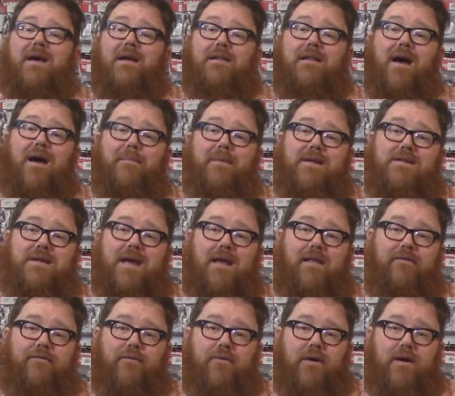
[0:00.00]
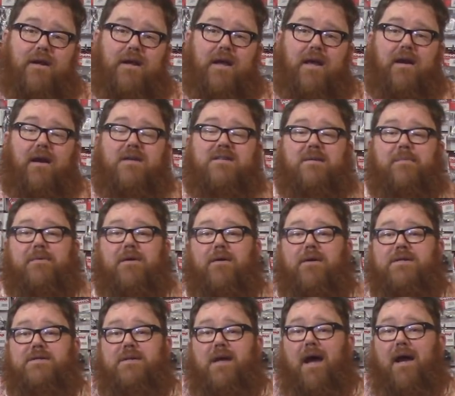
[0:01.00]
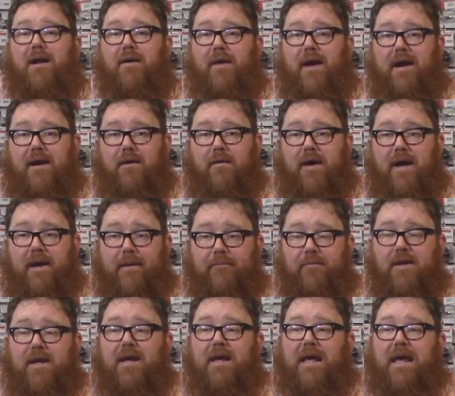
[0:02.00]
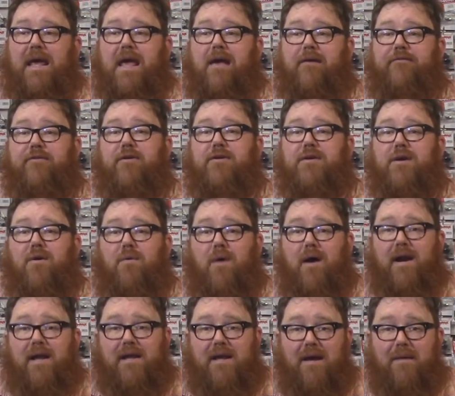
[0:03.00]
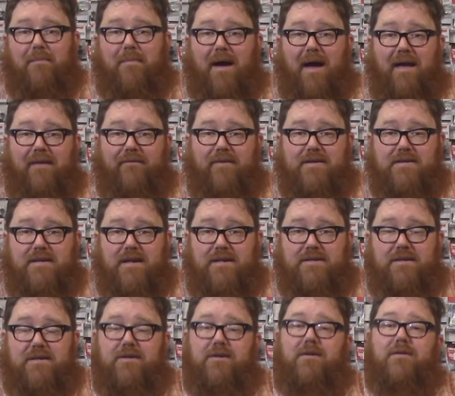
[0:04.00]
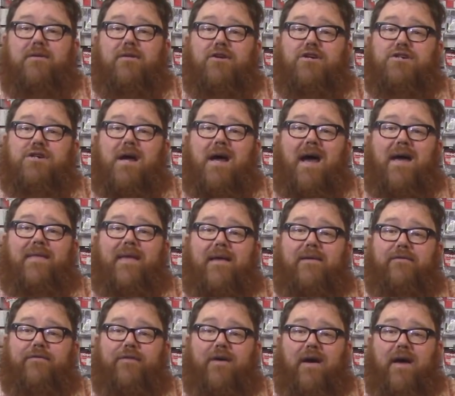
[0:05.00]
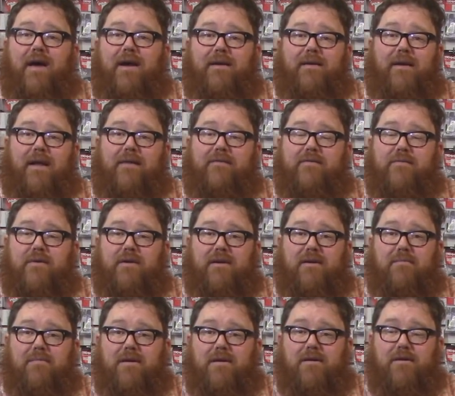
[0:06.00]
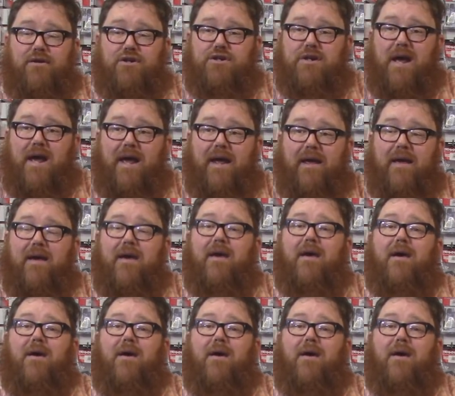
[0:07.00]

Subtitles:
Long Beach, California, and our zip code is 90808. If you don't want to come by and visit us and you're a little shy, that's fine. Everyone can be a little shy.